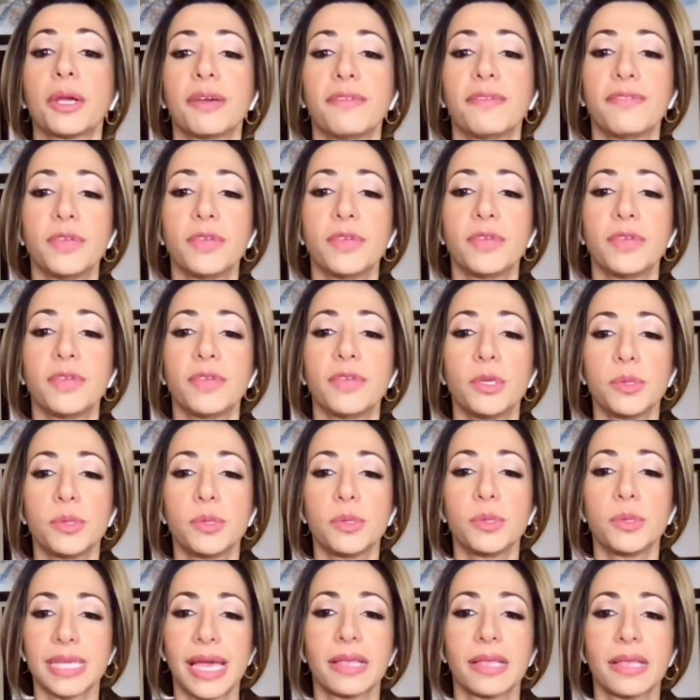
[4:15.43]
sharing of
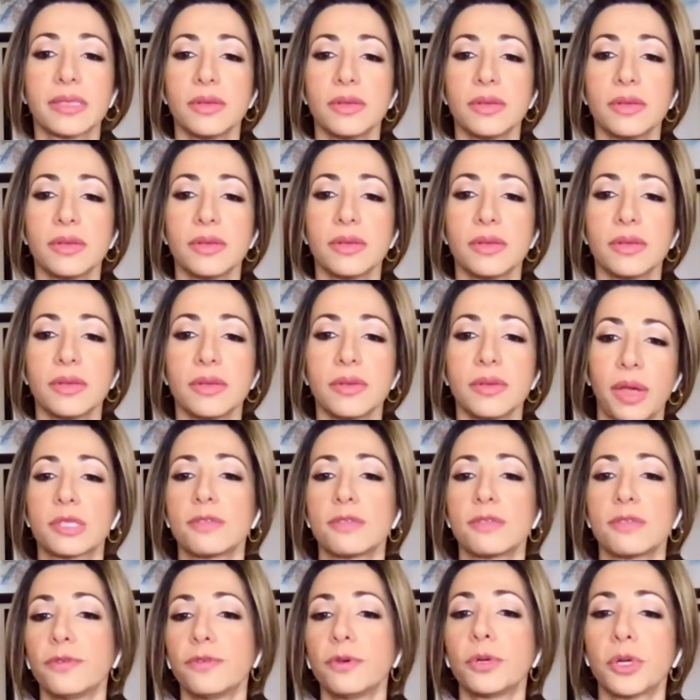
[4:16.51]
utensils, whether
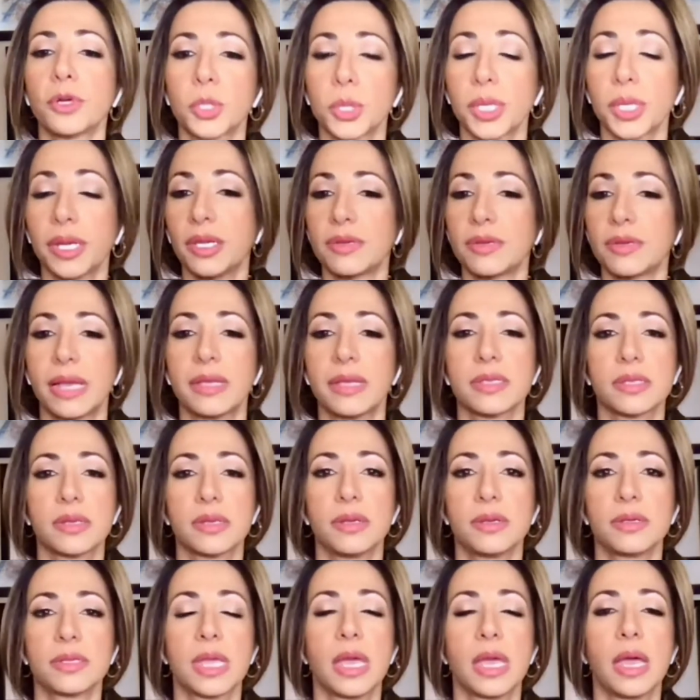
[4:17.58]
it's food or drink
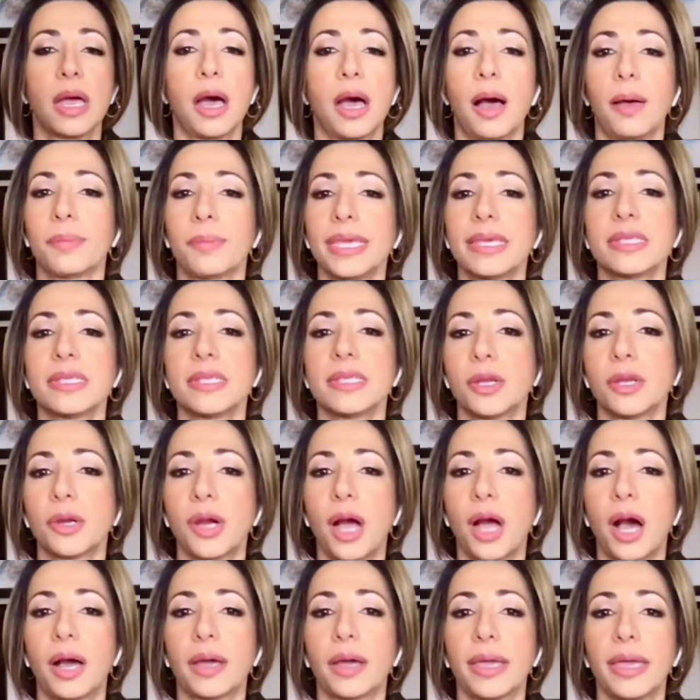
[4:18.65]
utensils,
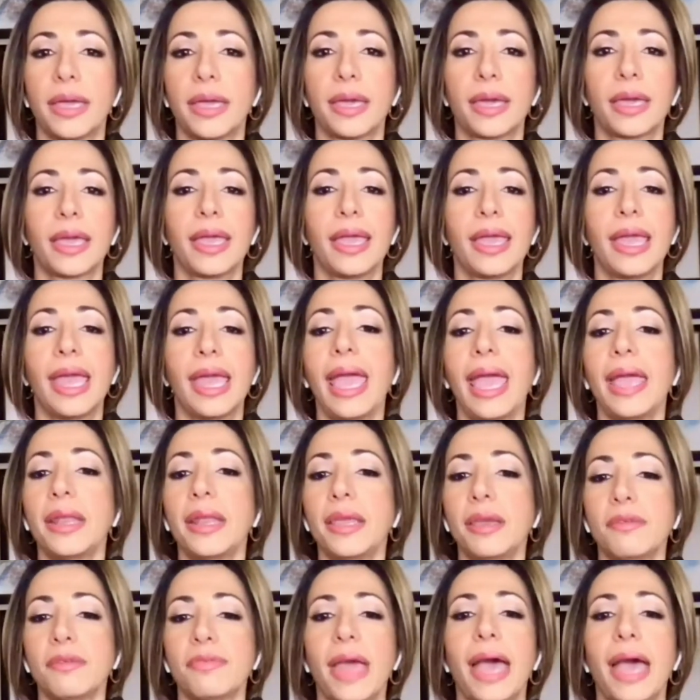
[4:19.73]
kissing or hugging,
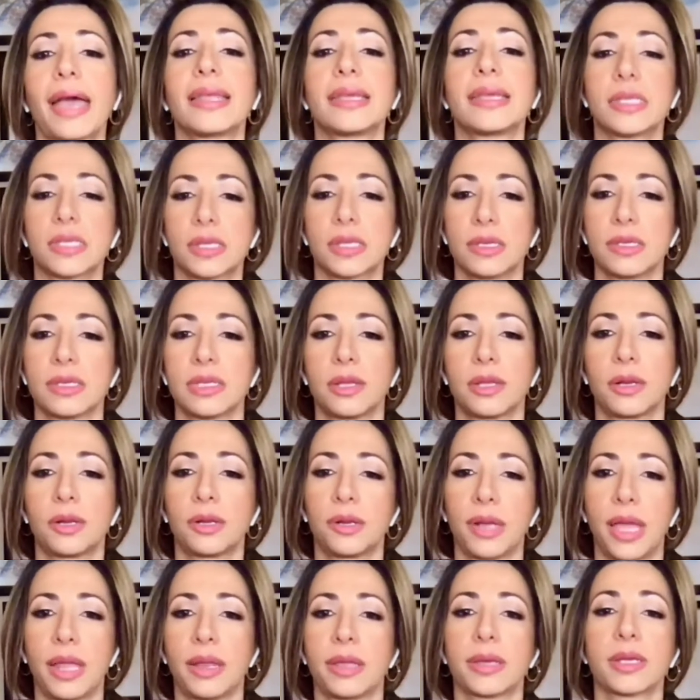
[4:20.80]
any of that is
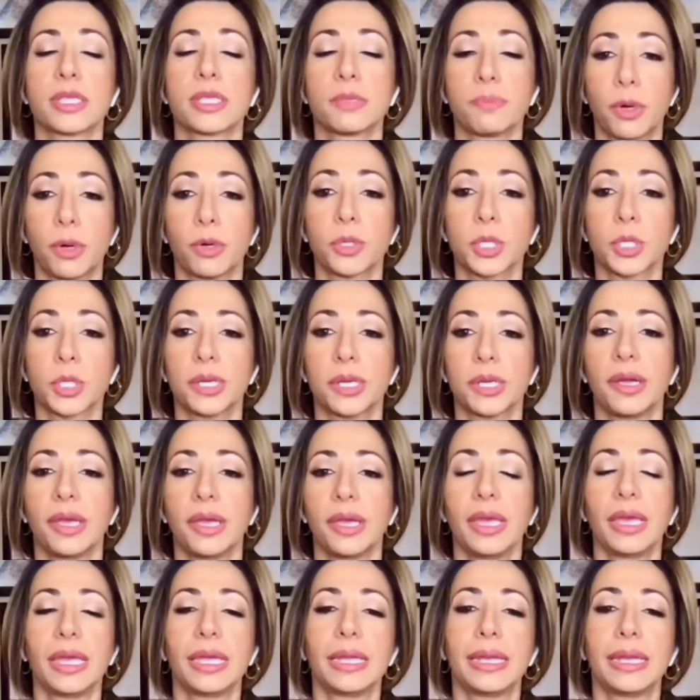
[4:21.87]
considered an exposure.